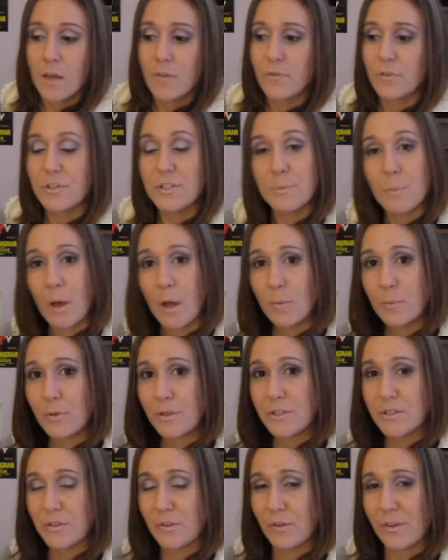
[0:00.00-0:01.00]
For small
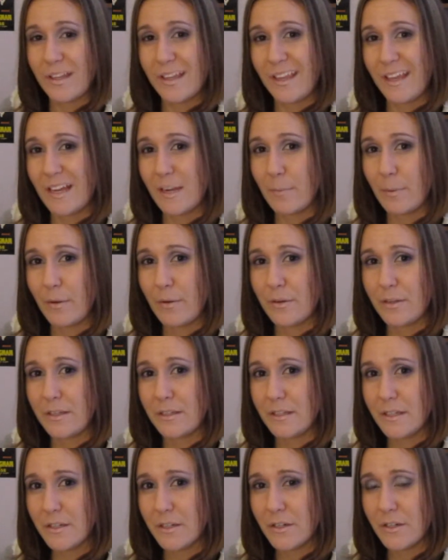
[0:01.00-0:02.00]
breeds, you're looking at about a
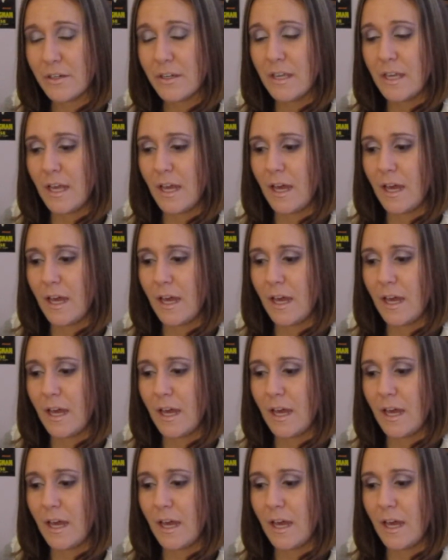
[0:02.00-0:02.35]
year,